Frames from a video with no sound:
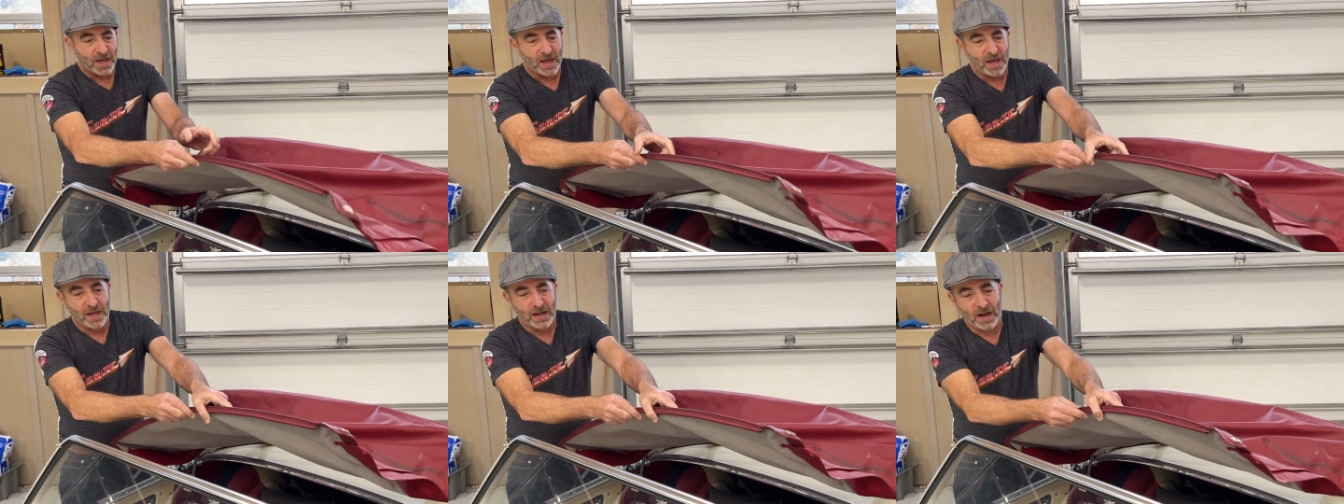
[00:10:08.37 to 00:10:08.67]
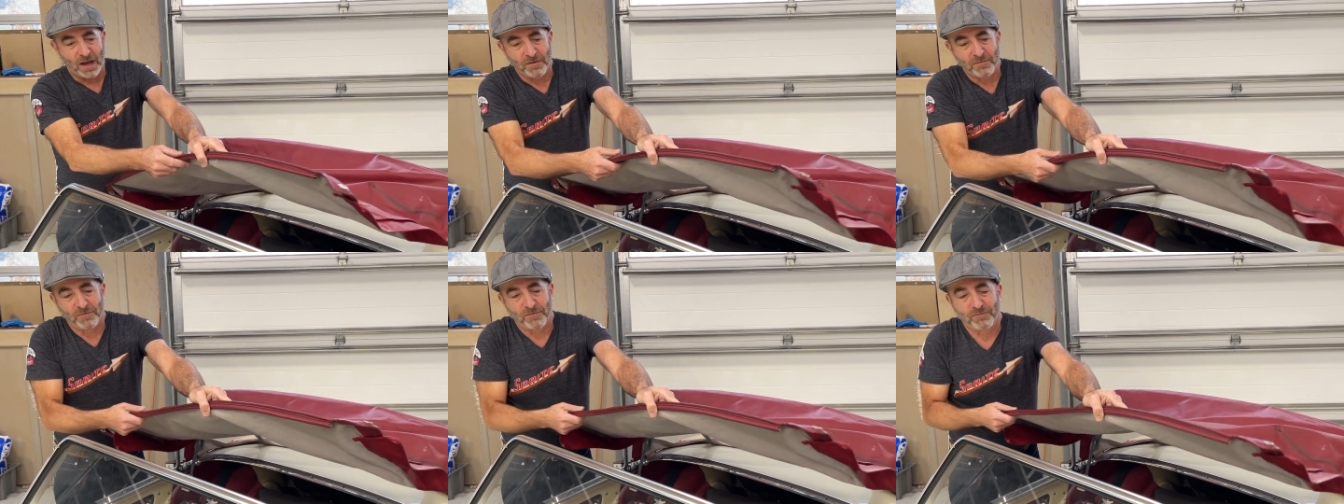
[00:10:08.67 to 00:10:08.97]
And
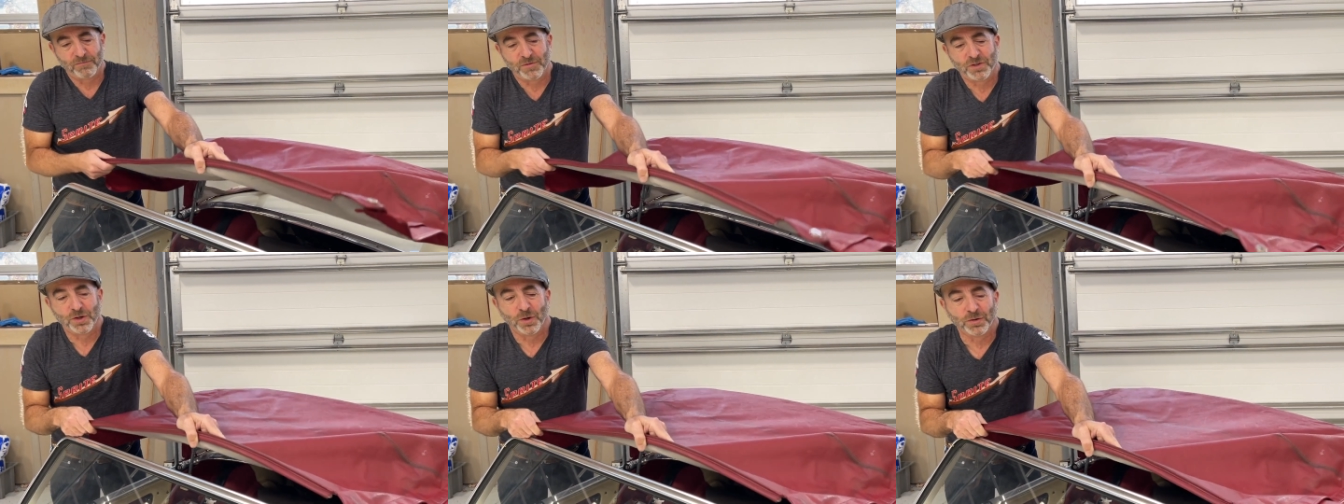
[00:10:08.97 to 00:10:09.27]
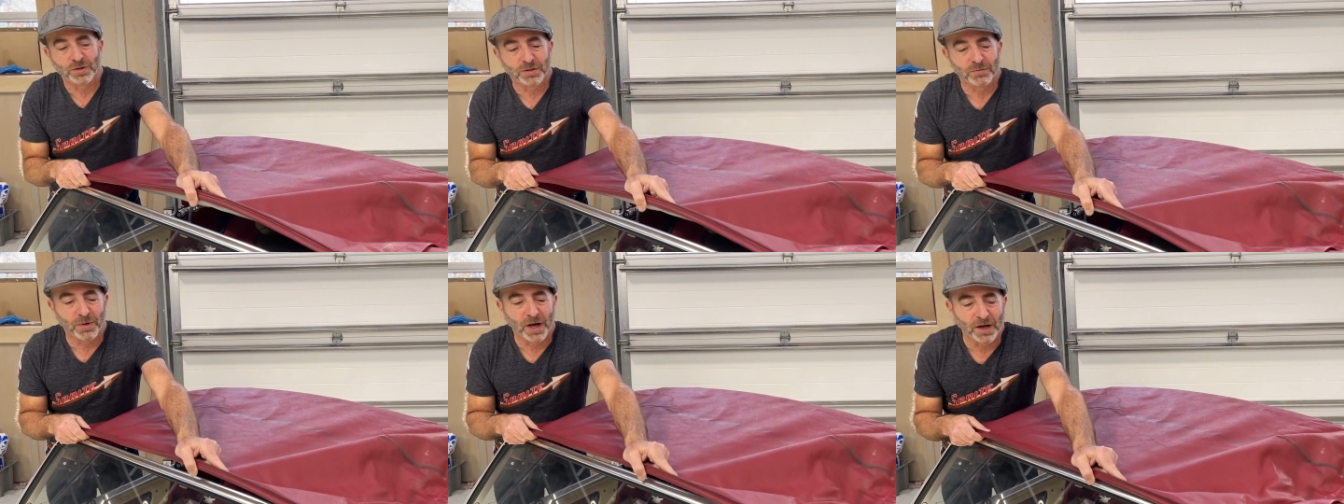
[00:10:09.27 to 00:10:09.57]
I've
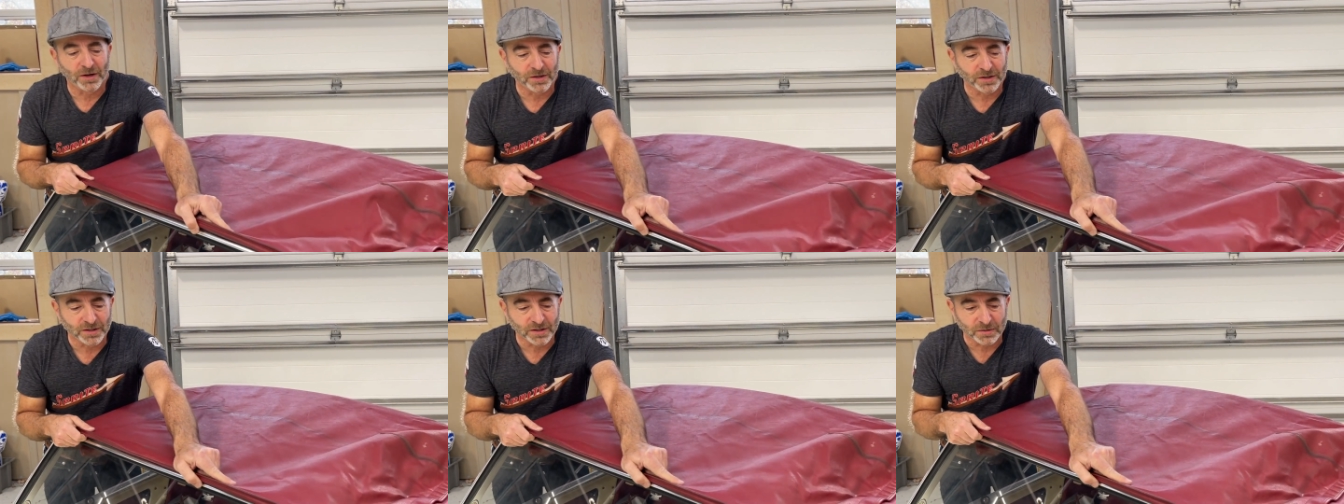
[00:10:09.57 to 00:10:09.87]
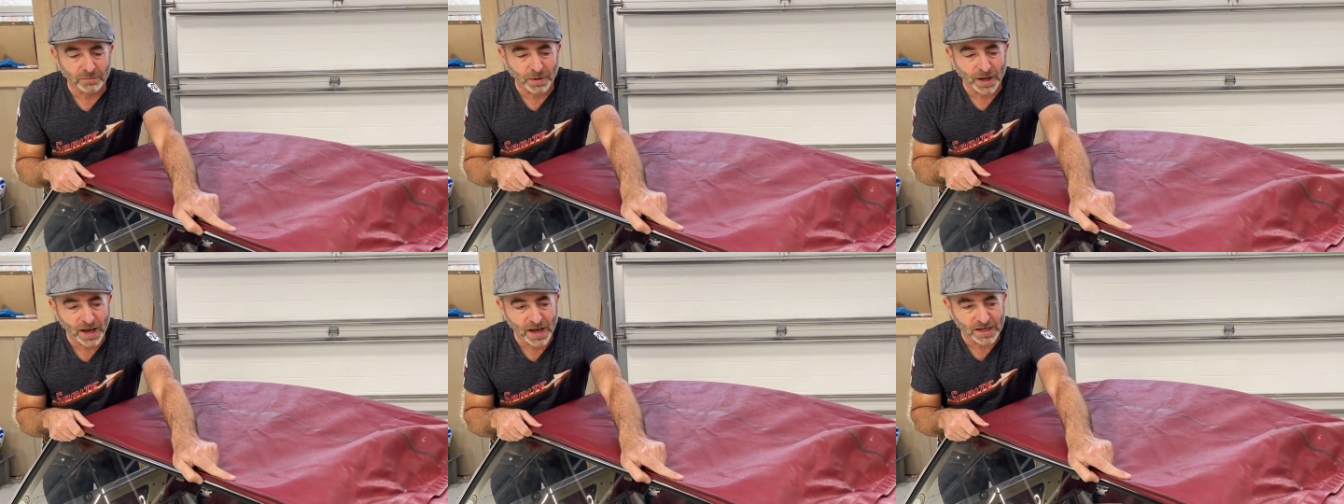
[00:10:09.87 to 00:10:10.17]
joked about it in
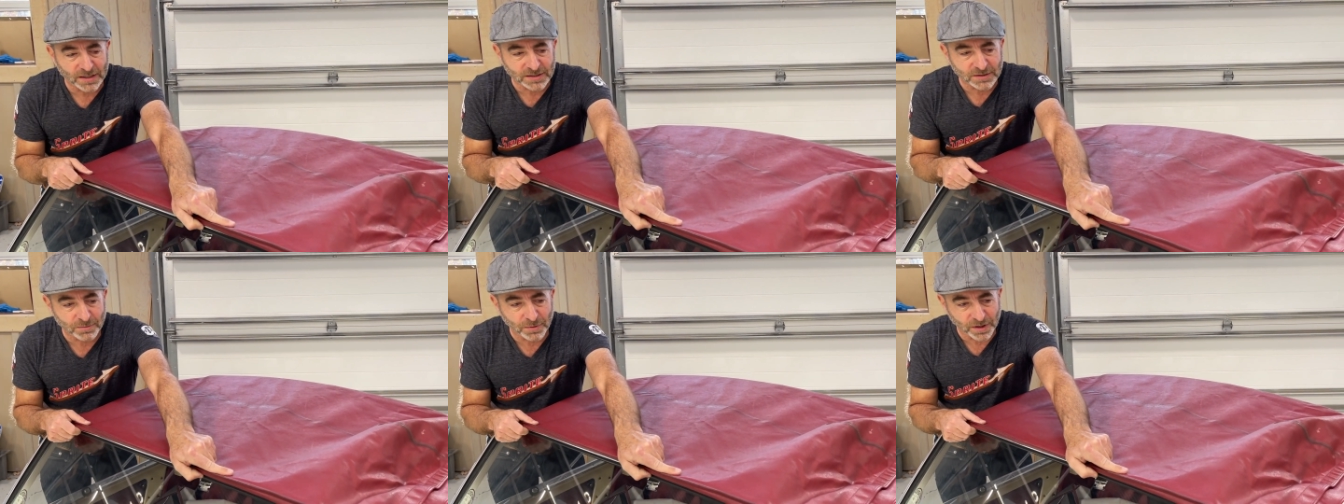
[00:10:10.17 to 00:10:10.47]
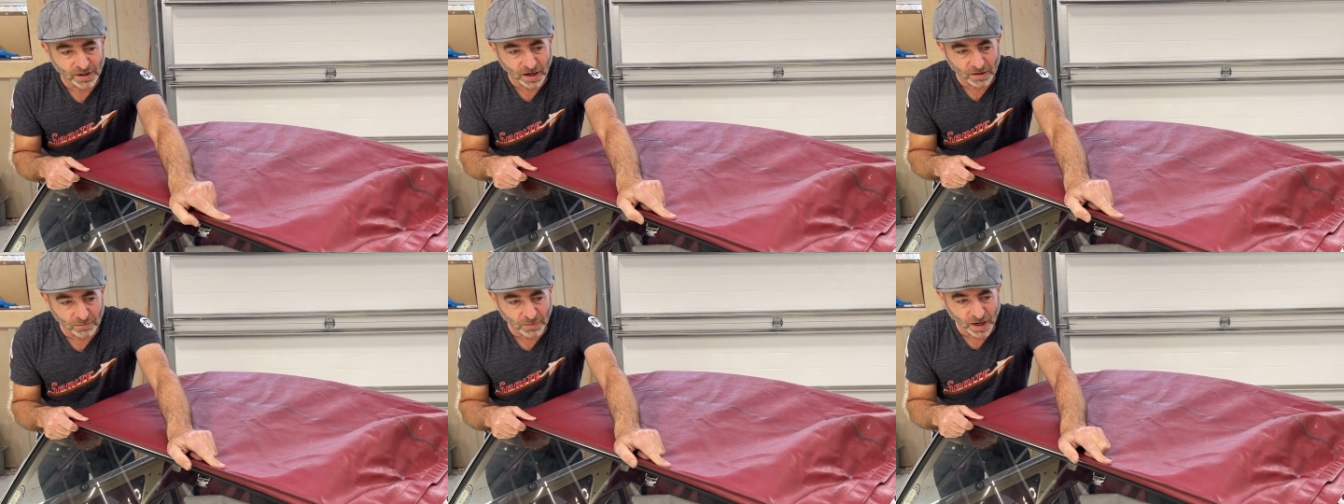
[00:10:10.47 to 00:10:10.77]
the past,
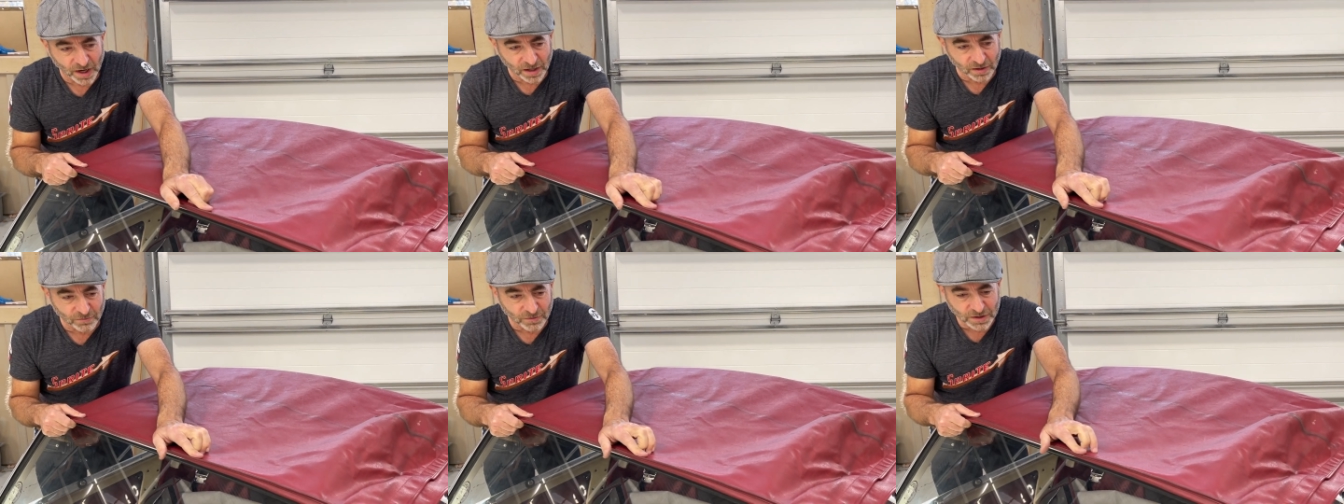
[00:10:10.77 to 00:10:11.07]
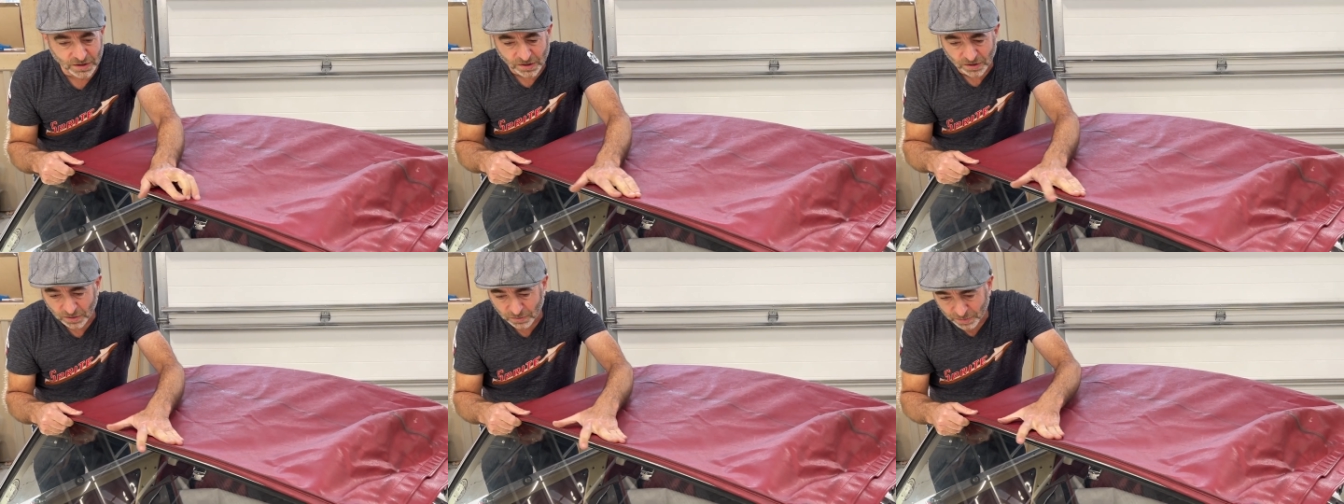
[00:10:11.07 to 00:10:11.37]
but on my
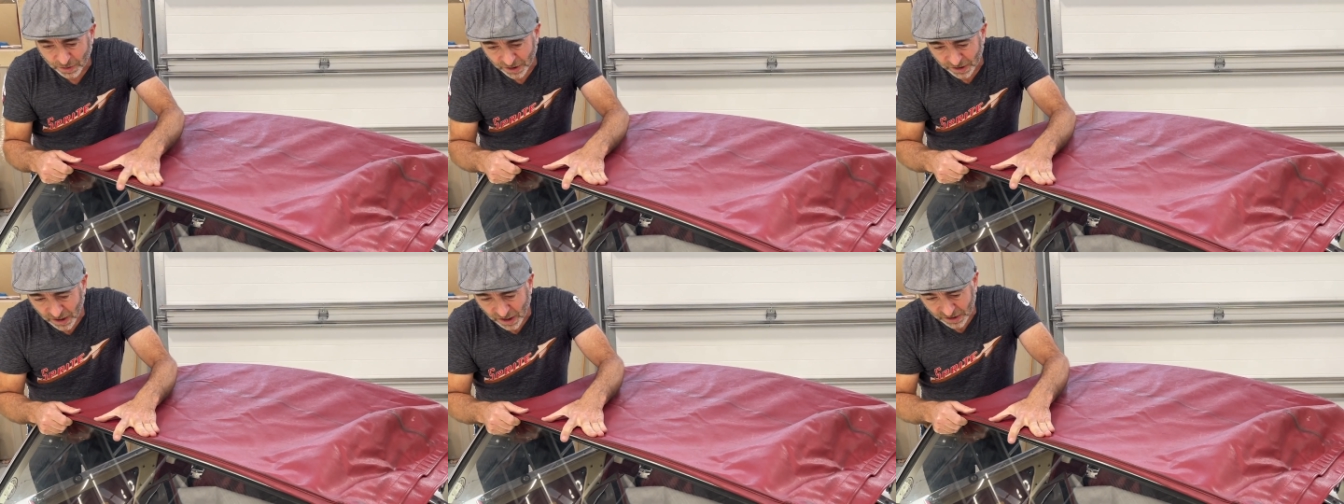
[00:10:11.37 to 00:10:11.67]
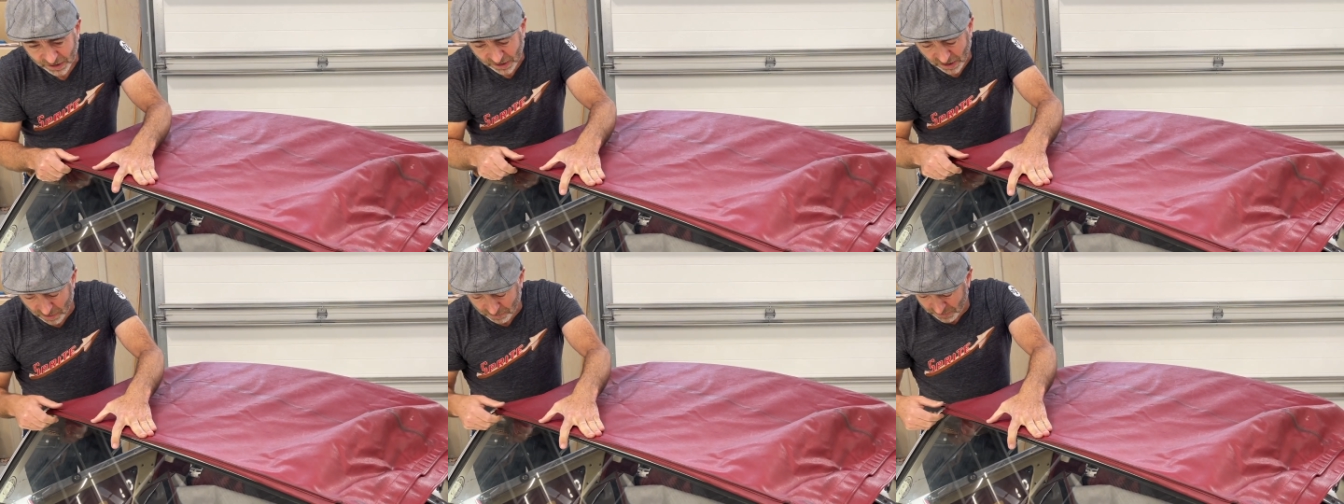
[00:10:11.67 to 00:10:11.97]
original Bug
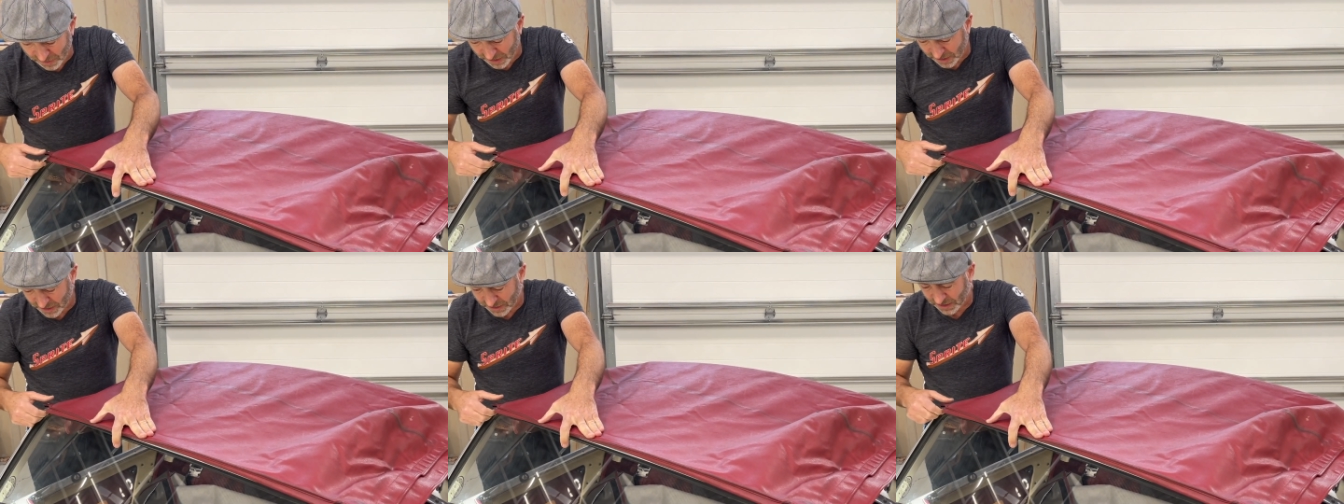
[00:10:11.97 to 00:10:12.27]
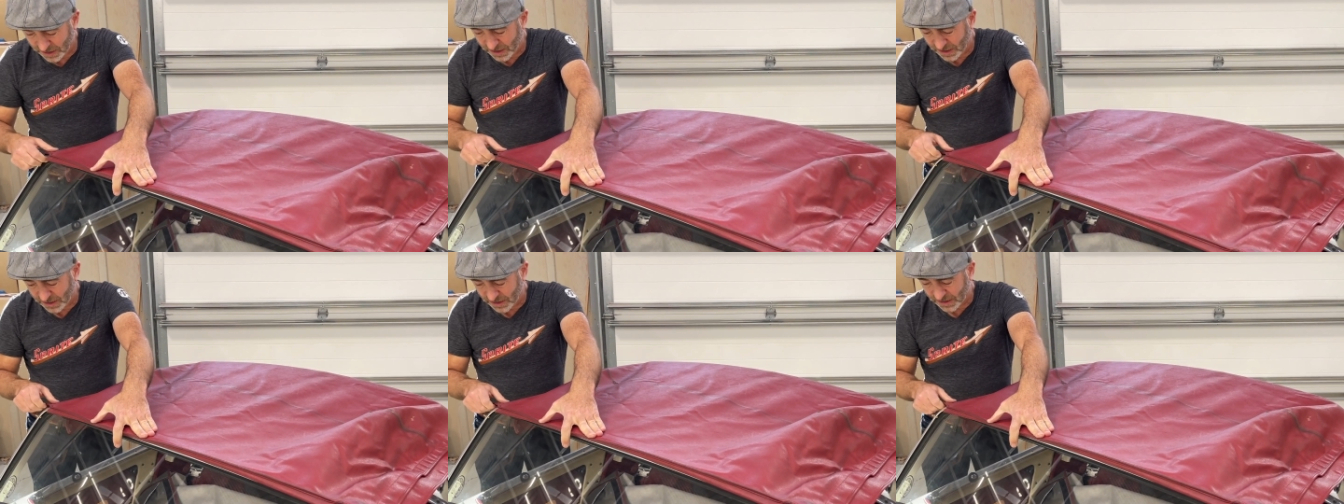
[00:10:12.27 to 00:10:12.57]
Eye Gumby
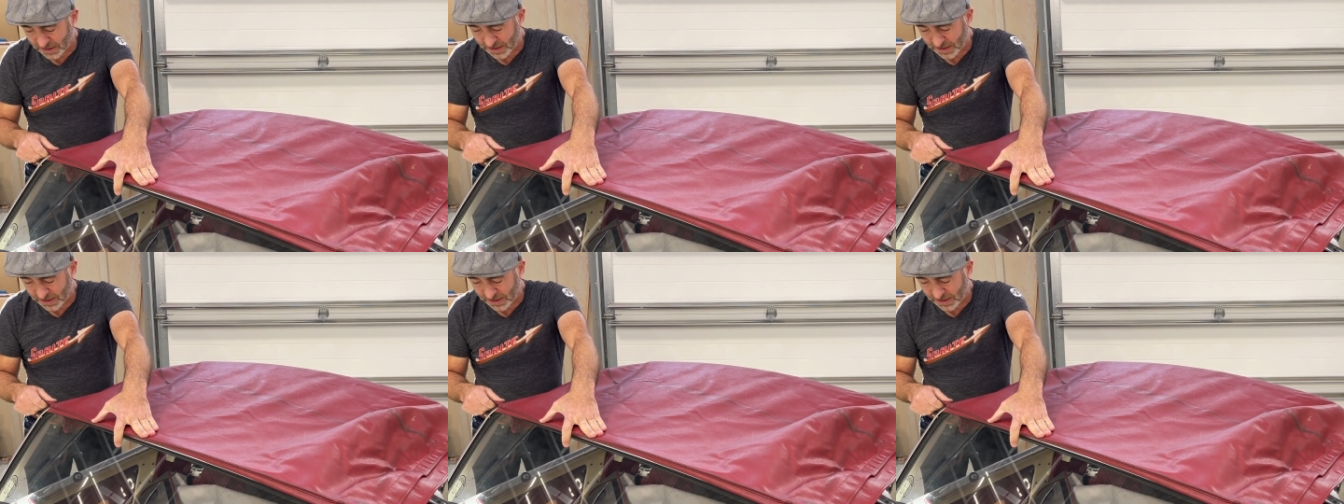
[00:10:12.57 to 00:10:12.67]
in, in the